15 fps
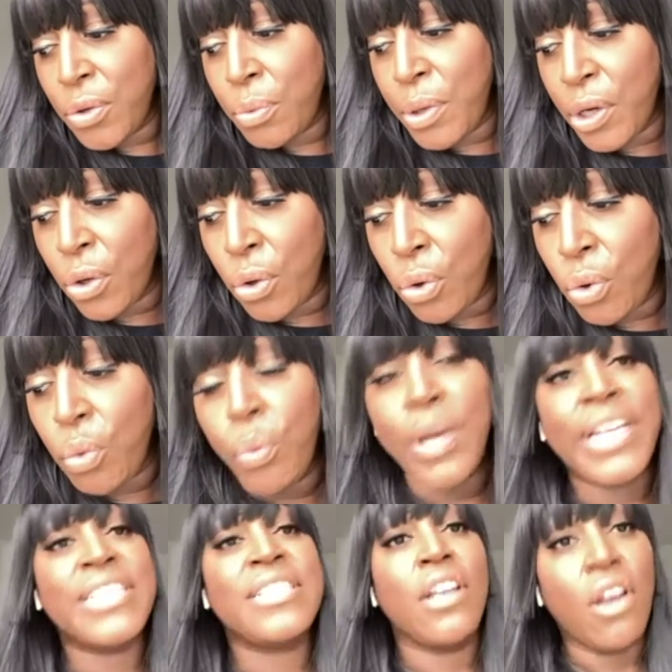We're
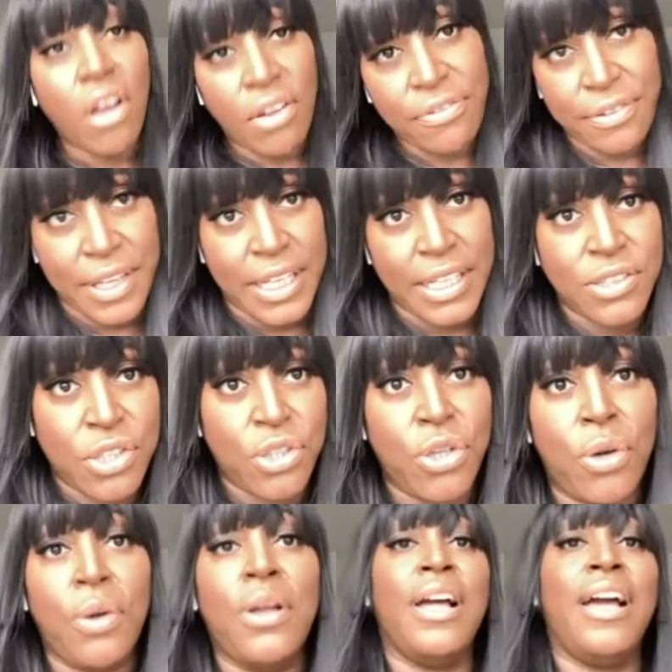always laughing, do you
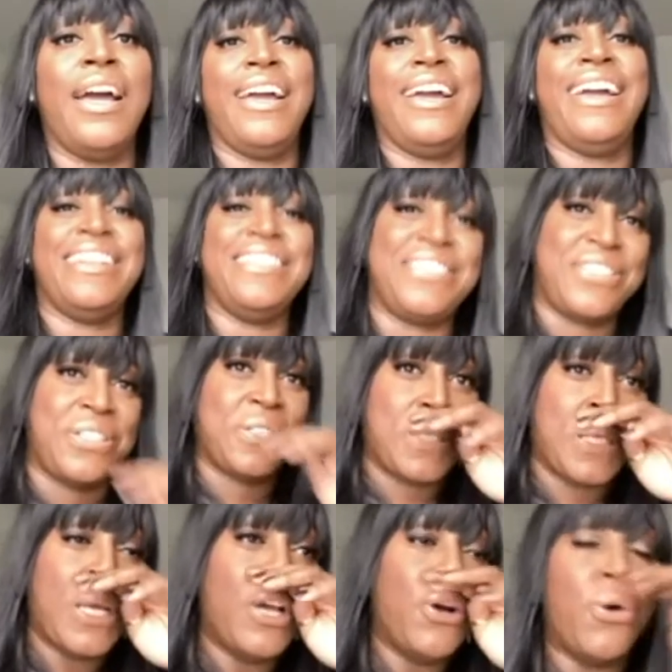know? It's just
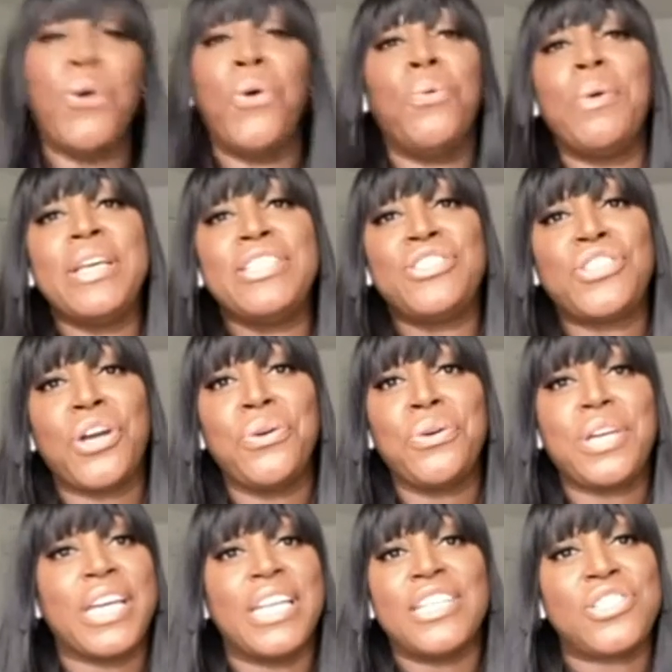always
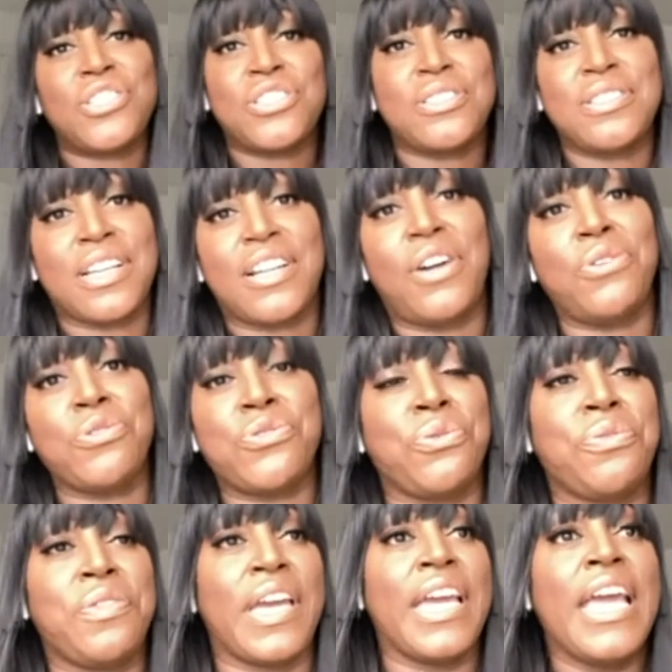joking. It's just the
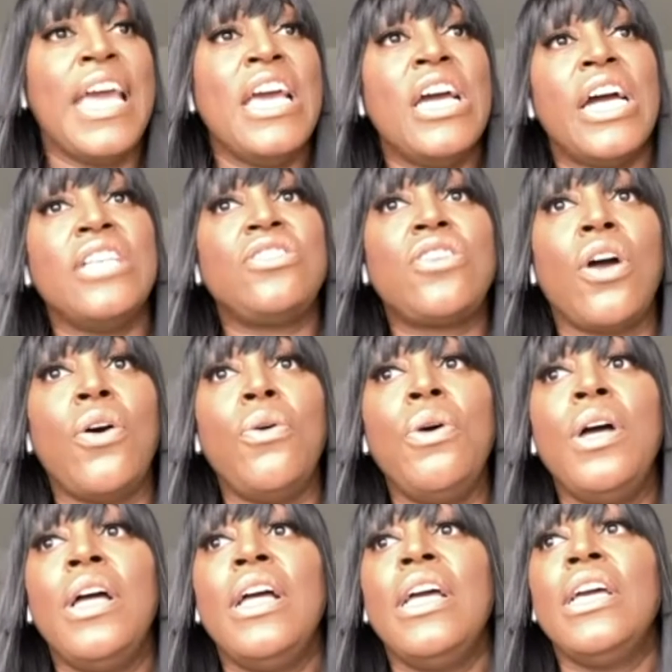cultural thing. And so,
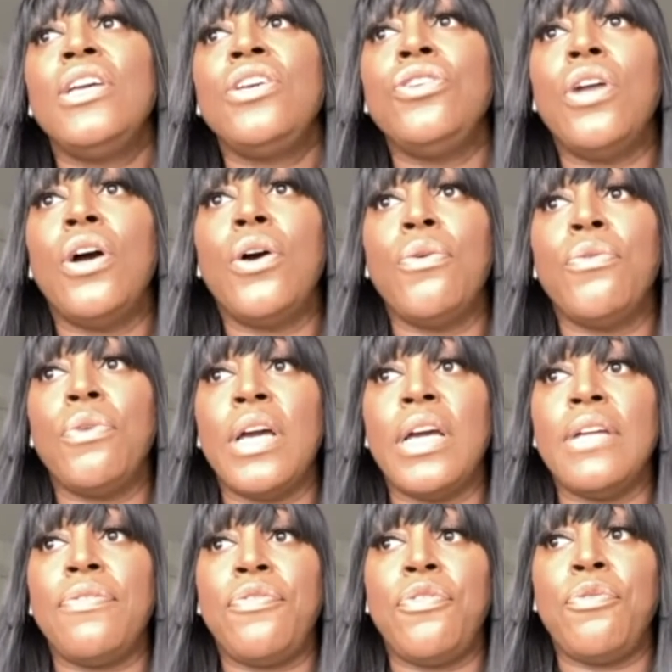
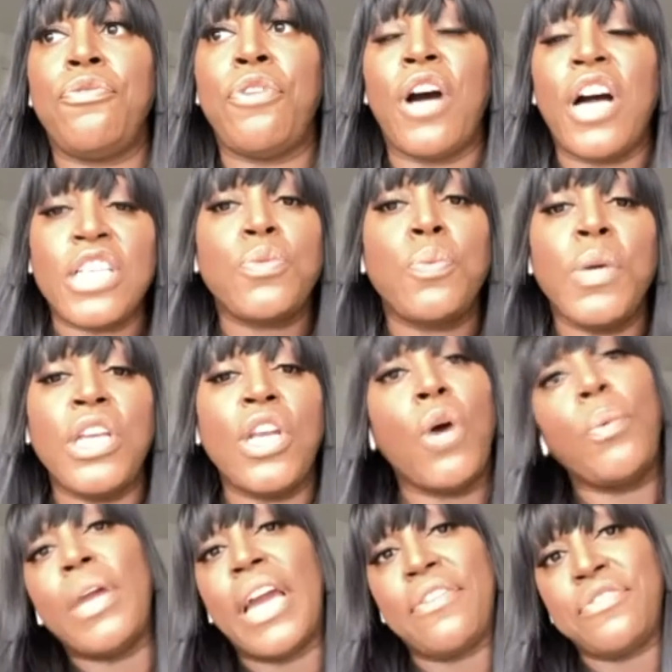for us, we know
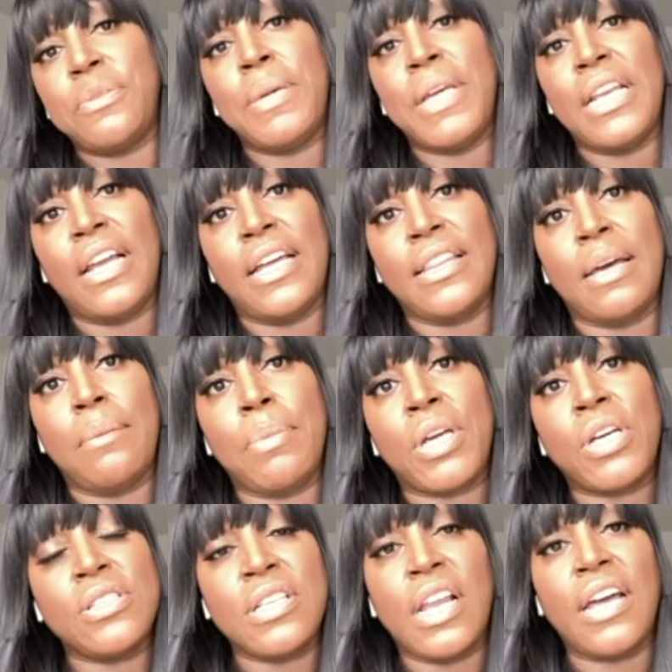we have to be like that
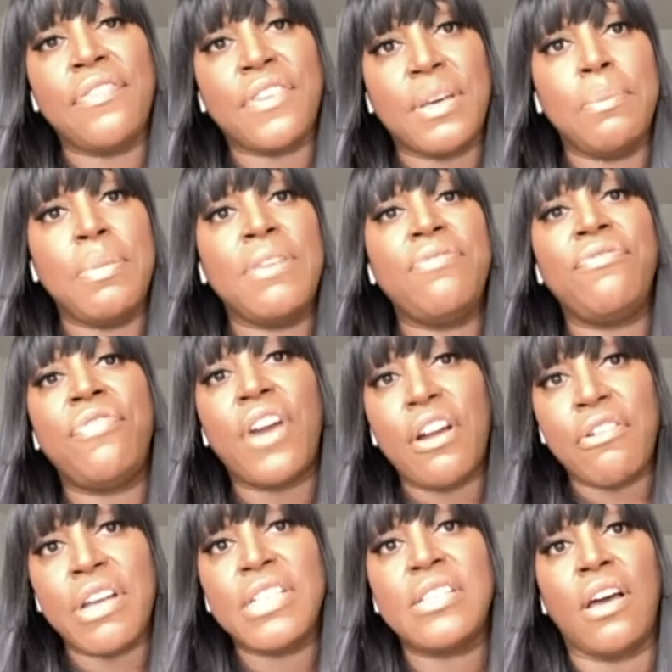because life can be
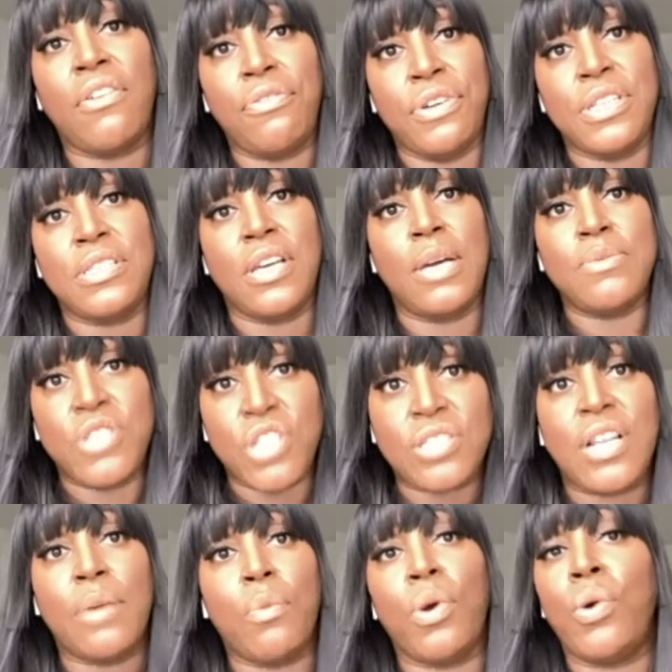very tough at times,
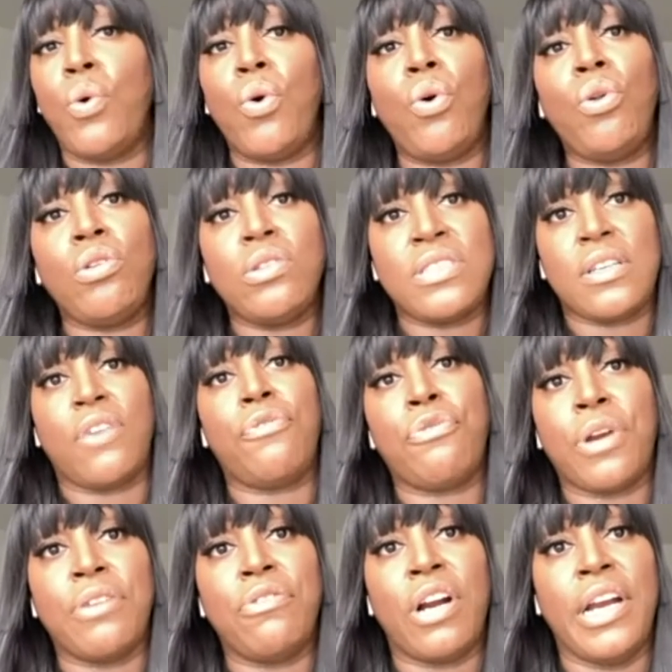just like we're all
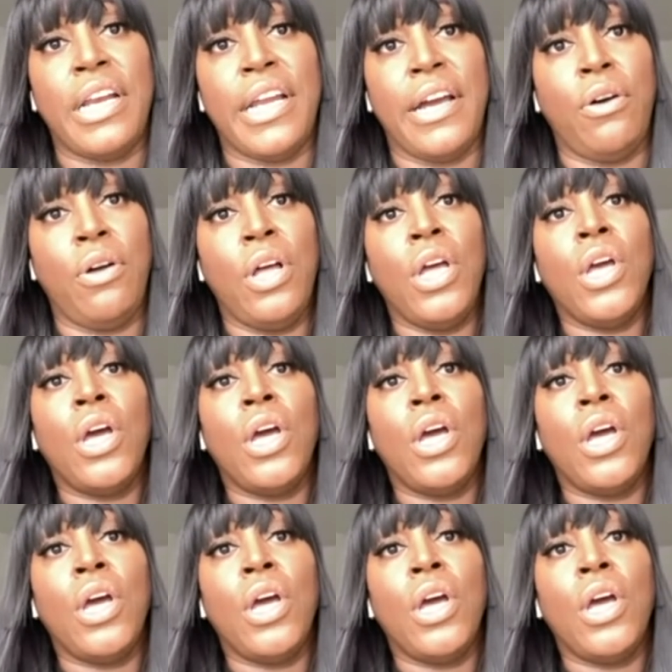suffering right now.